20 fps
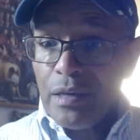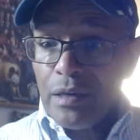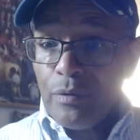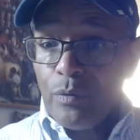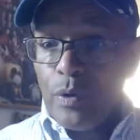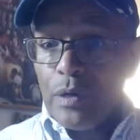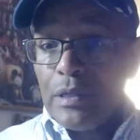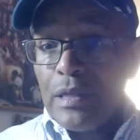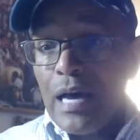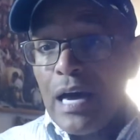
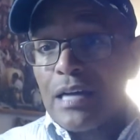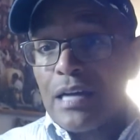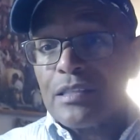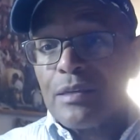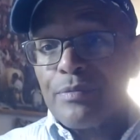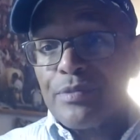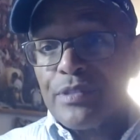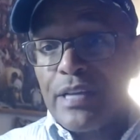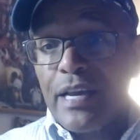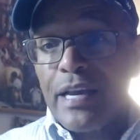Well, Locks,
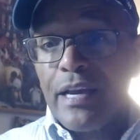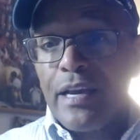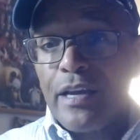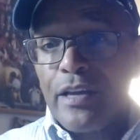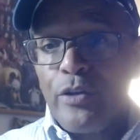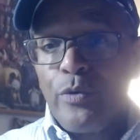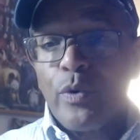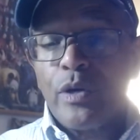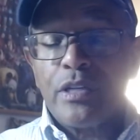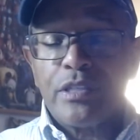I'm saying,
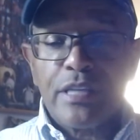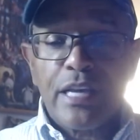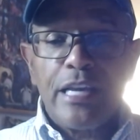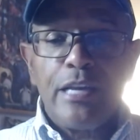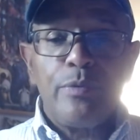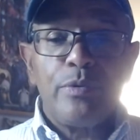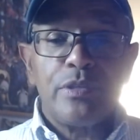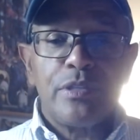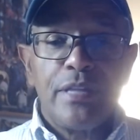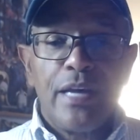you want to say
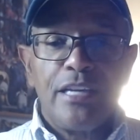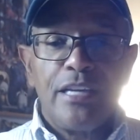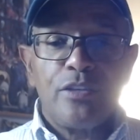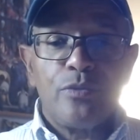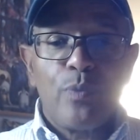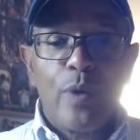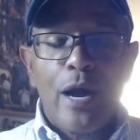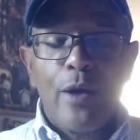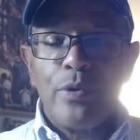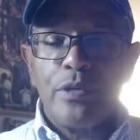he was nice?
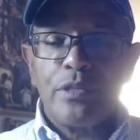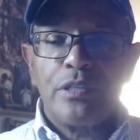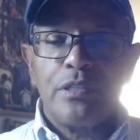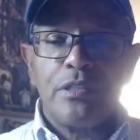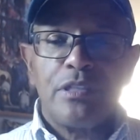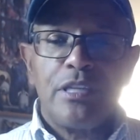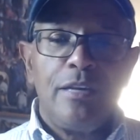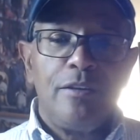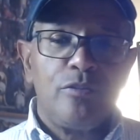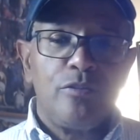Why was
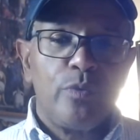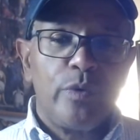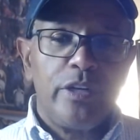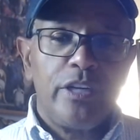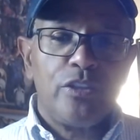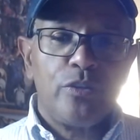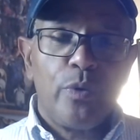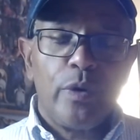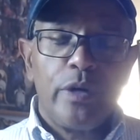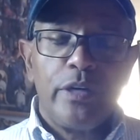his teams
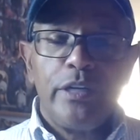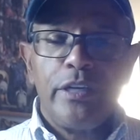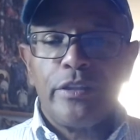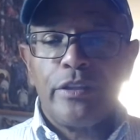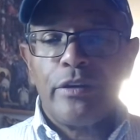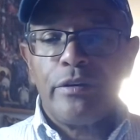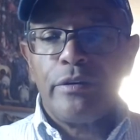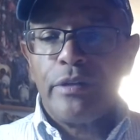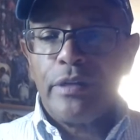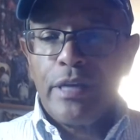winning 20 and
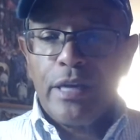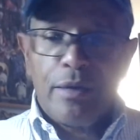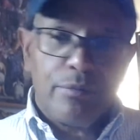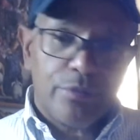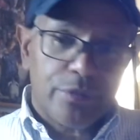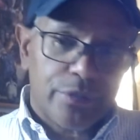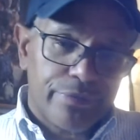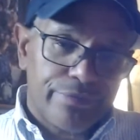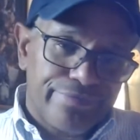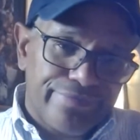30
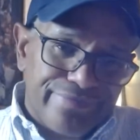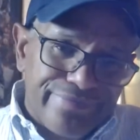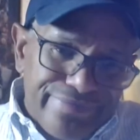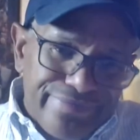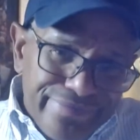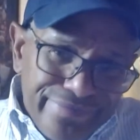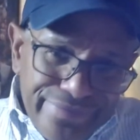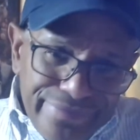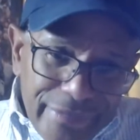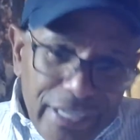games?
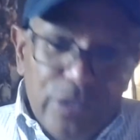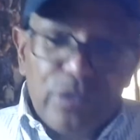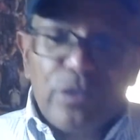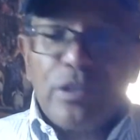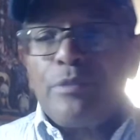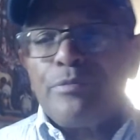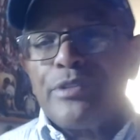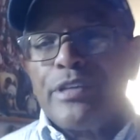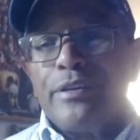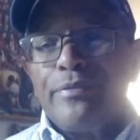That's
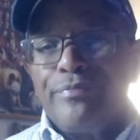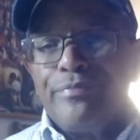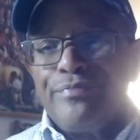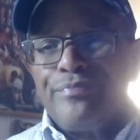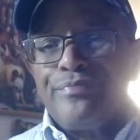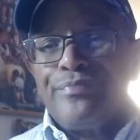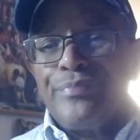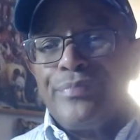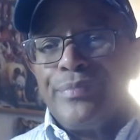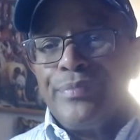all I'm saying.
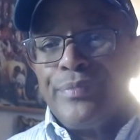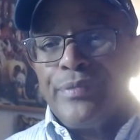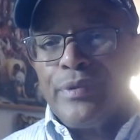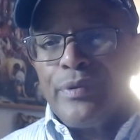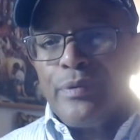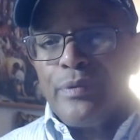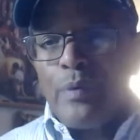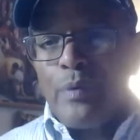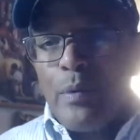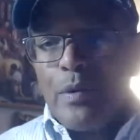
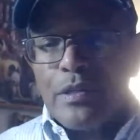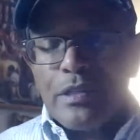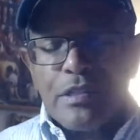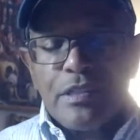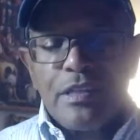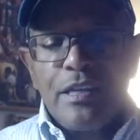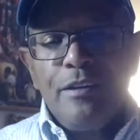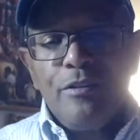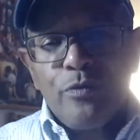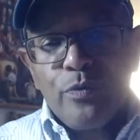Why was his
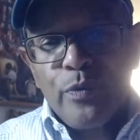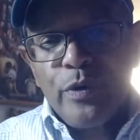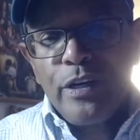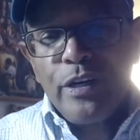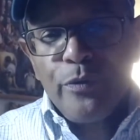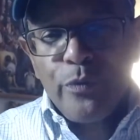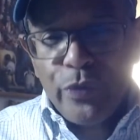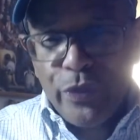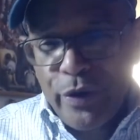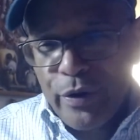teams
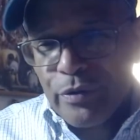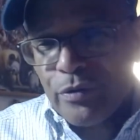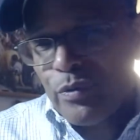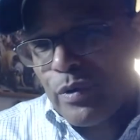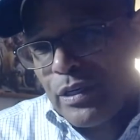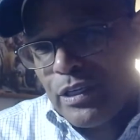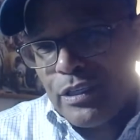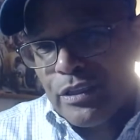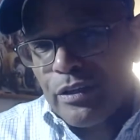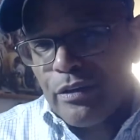winning
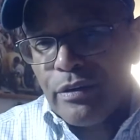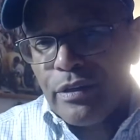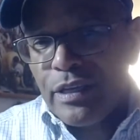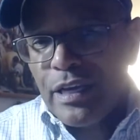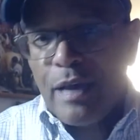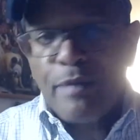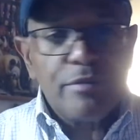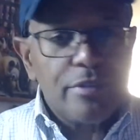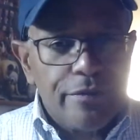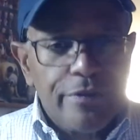20 and 30
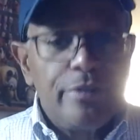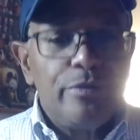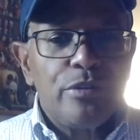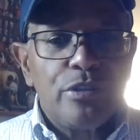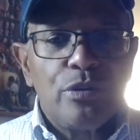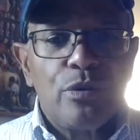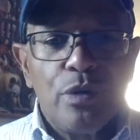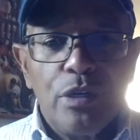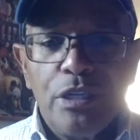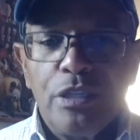games if he
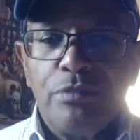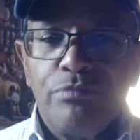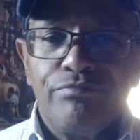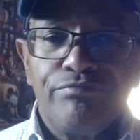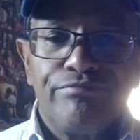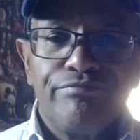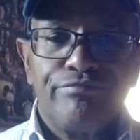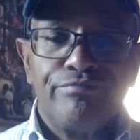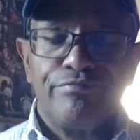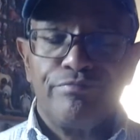was so good?
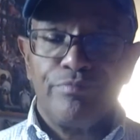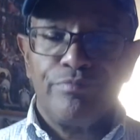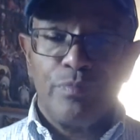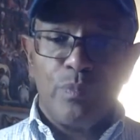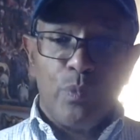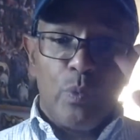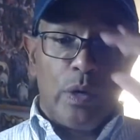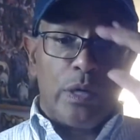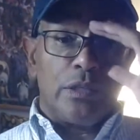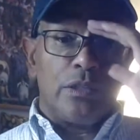
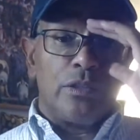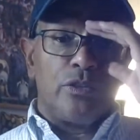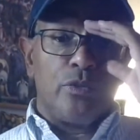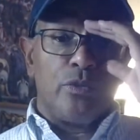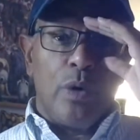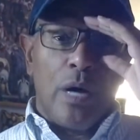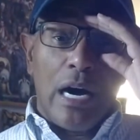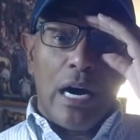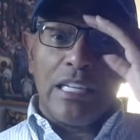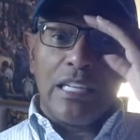What,
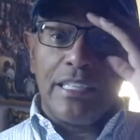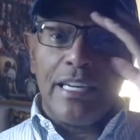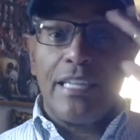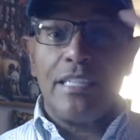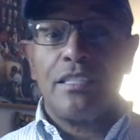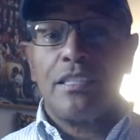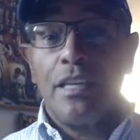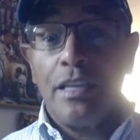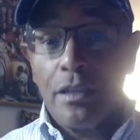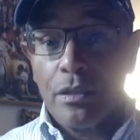Jrue Holiday
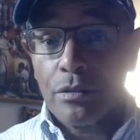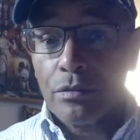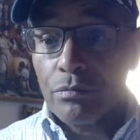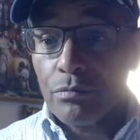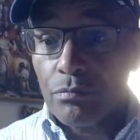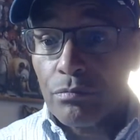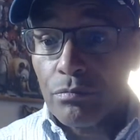stinks?